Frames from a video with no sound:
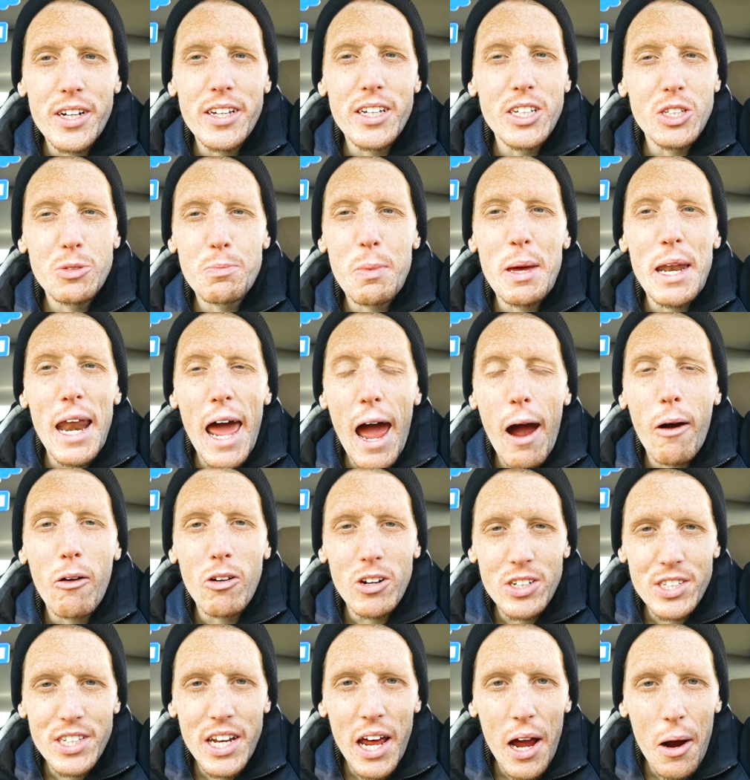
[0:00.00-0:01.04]
You spend
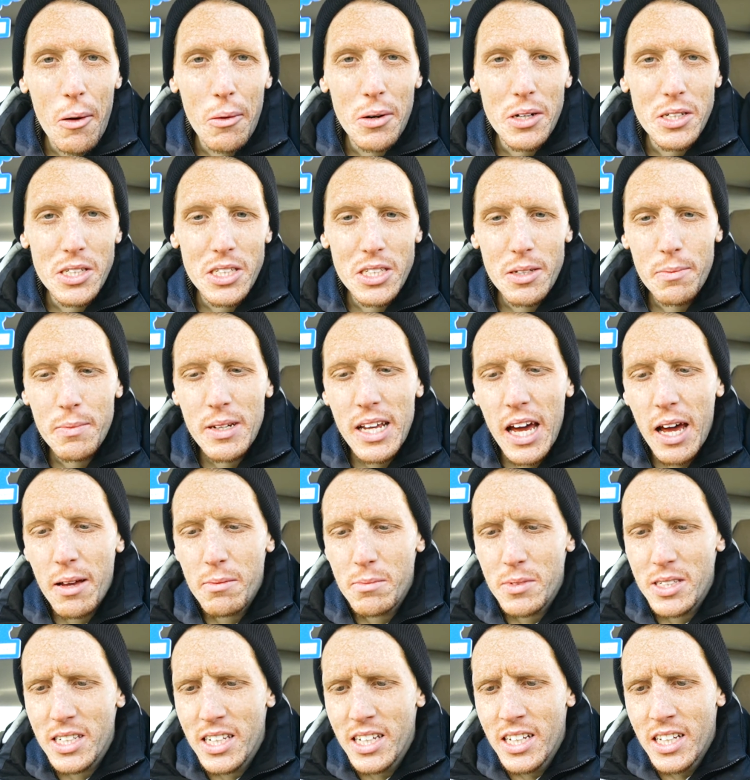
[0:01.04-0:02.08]
hours and hours.
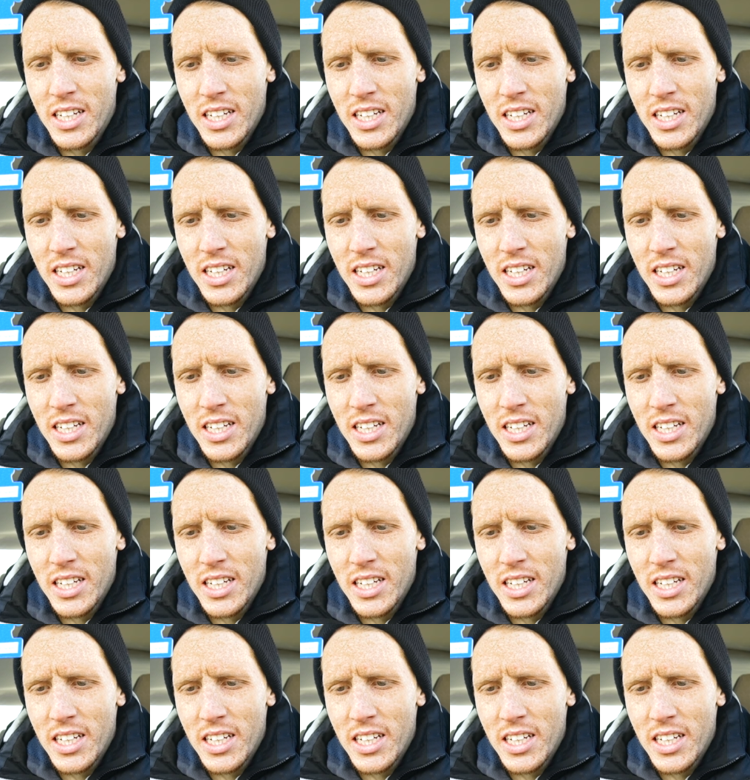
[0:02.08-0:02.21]
Sometimes